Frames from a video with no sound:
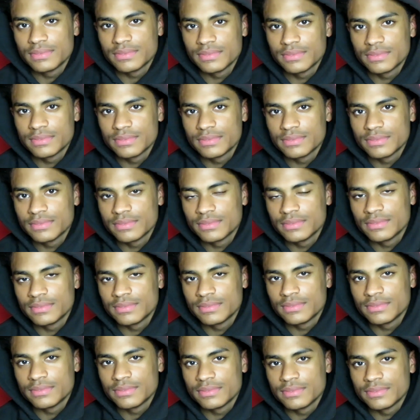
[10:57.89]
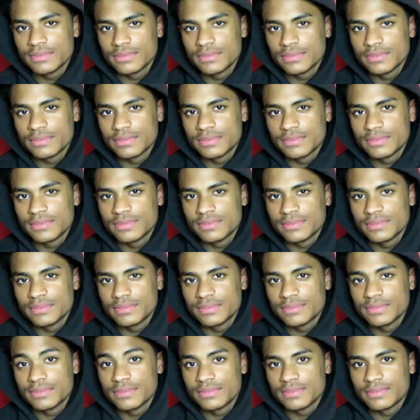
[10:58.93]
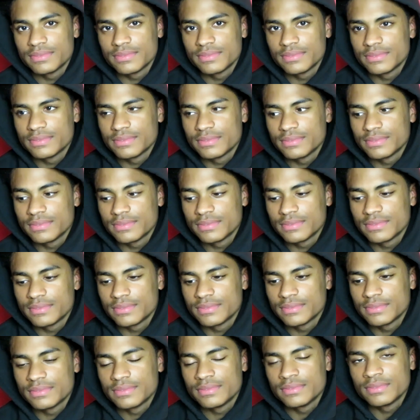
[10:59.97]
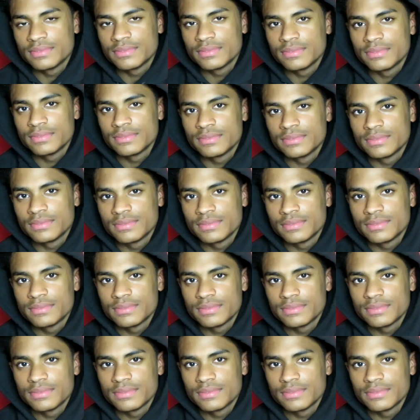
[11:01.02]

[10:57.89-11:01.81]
This person isn't speaking.